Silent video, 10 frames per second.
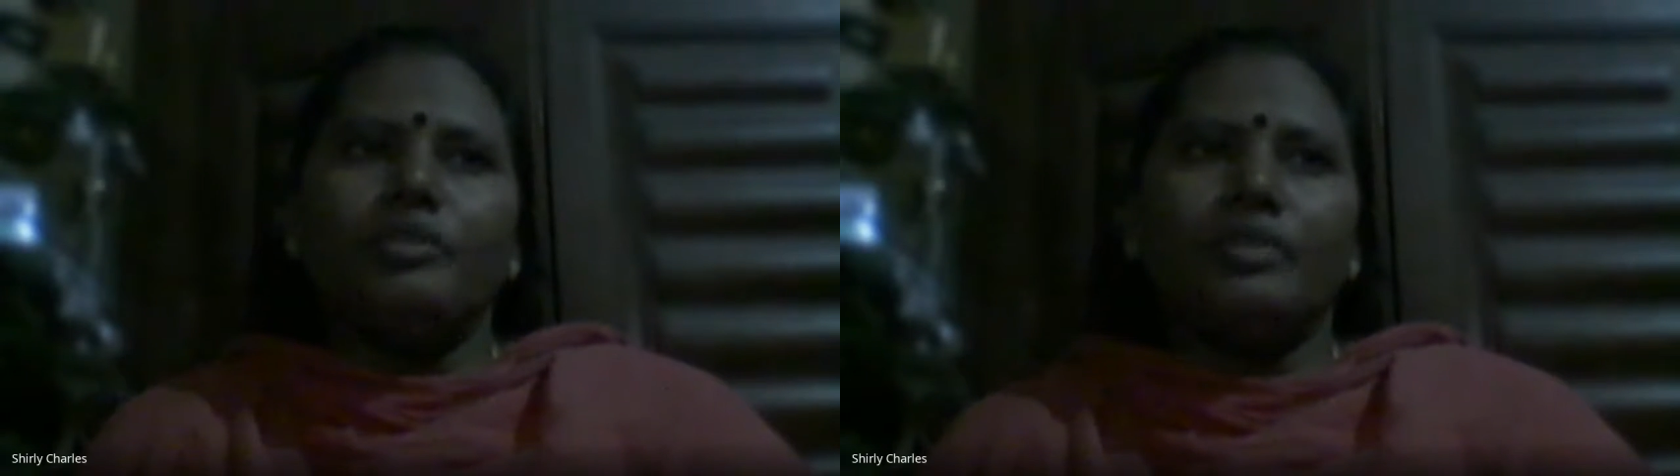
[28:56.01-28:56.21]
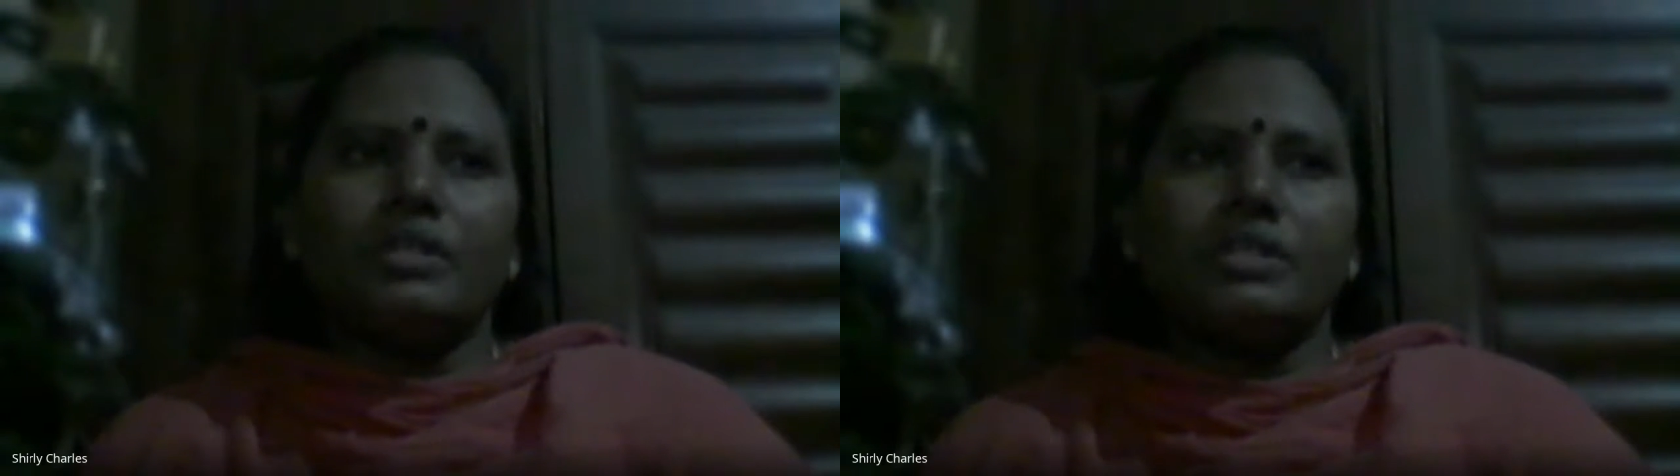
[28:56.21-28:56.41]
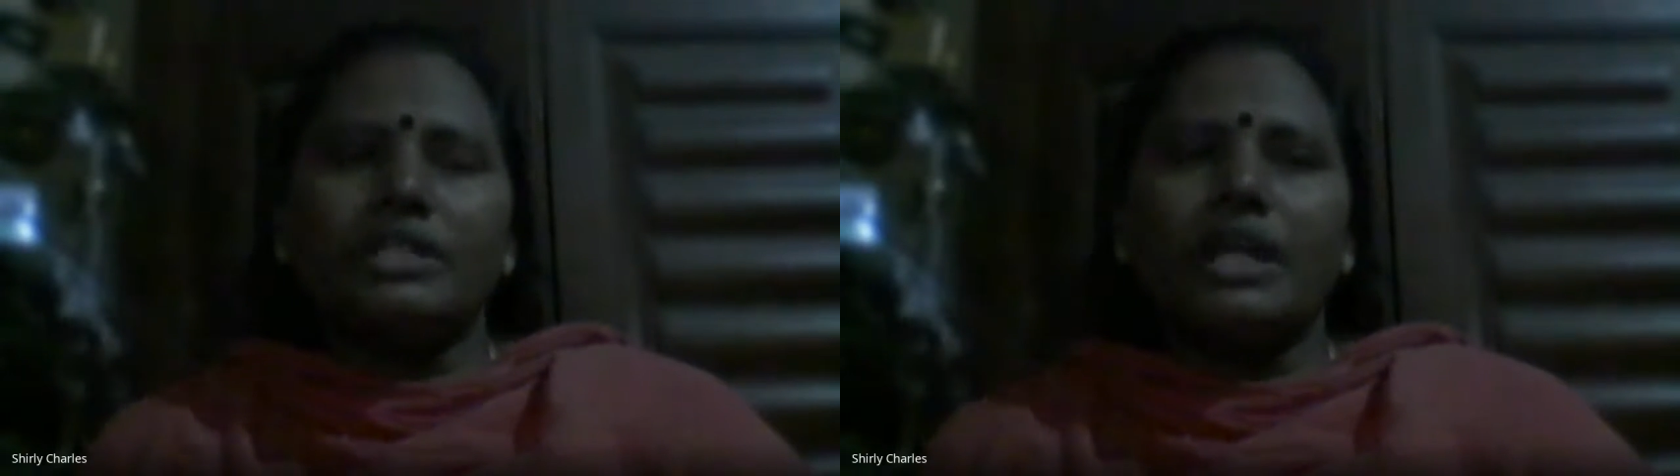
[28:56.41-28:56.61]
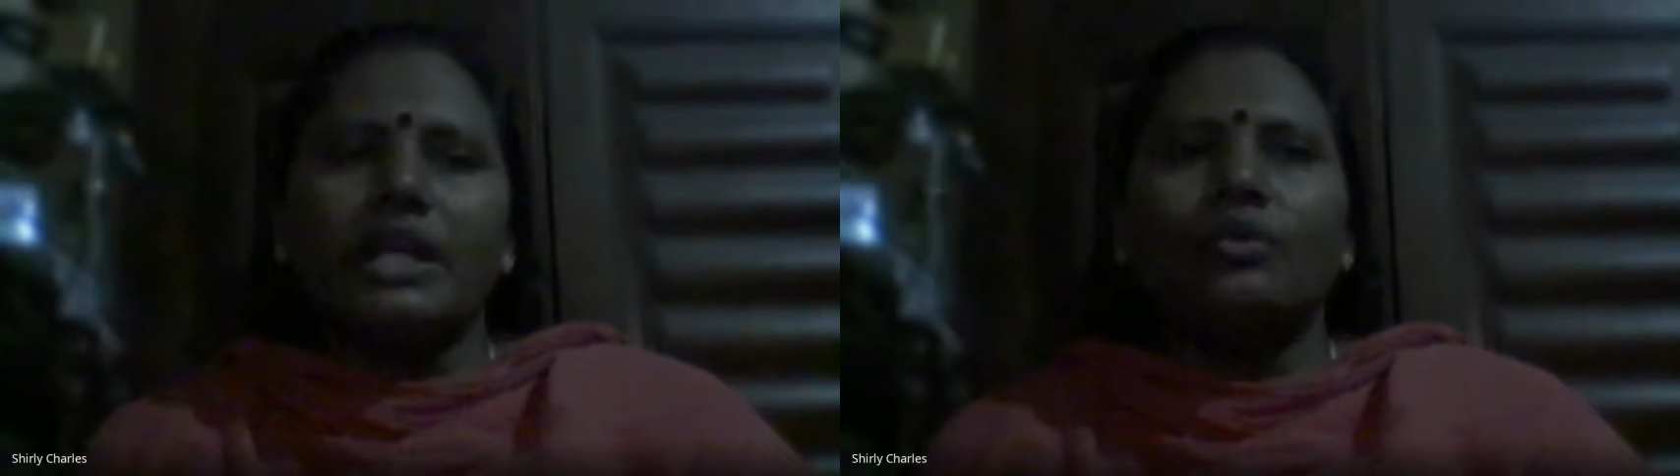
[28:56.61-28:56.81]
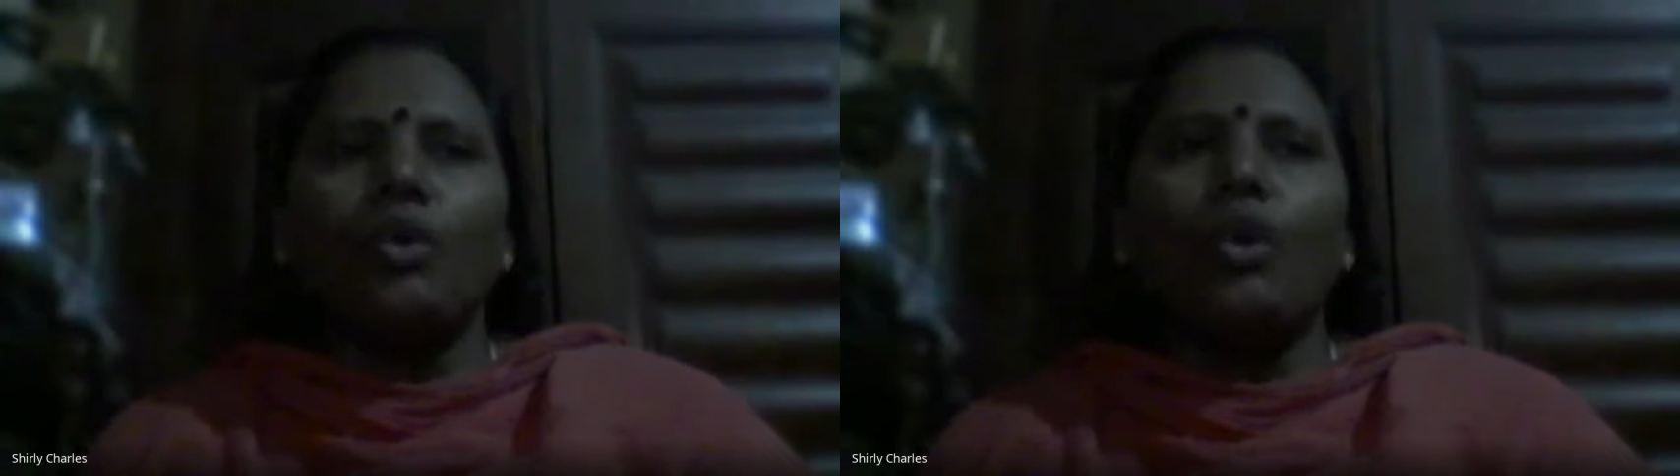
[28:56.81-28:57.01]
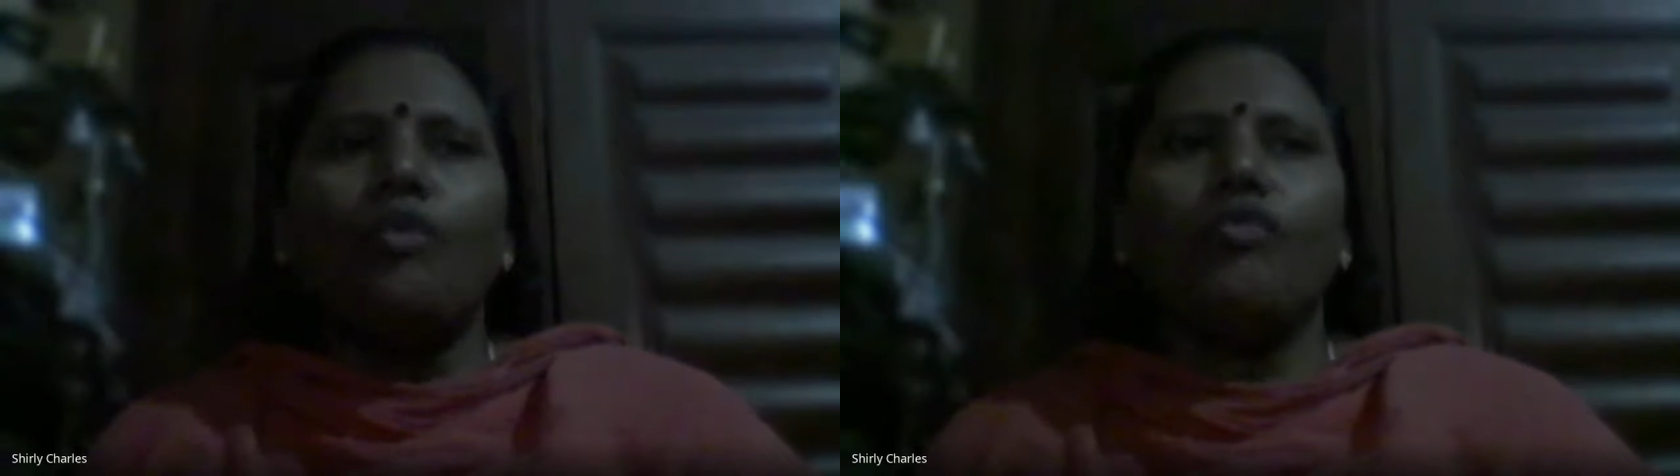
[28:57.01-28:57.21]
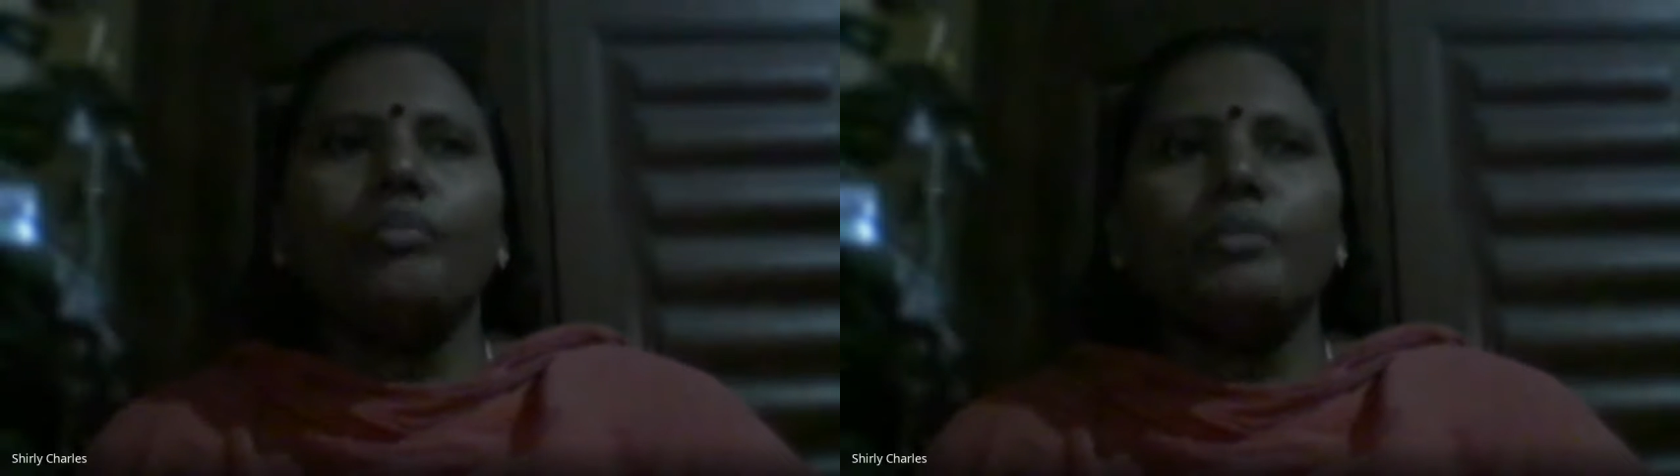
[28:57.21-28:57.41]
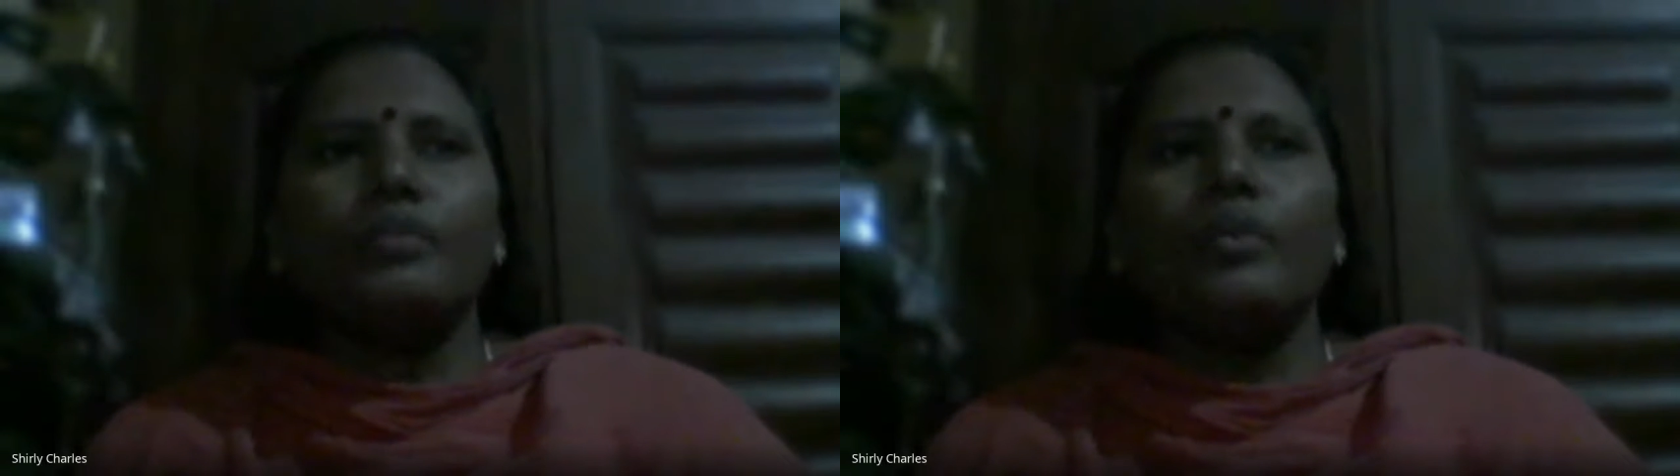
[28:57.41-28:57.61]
was saying no food means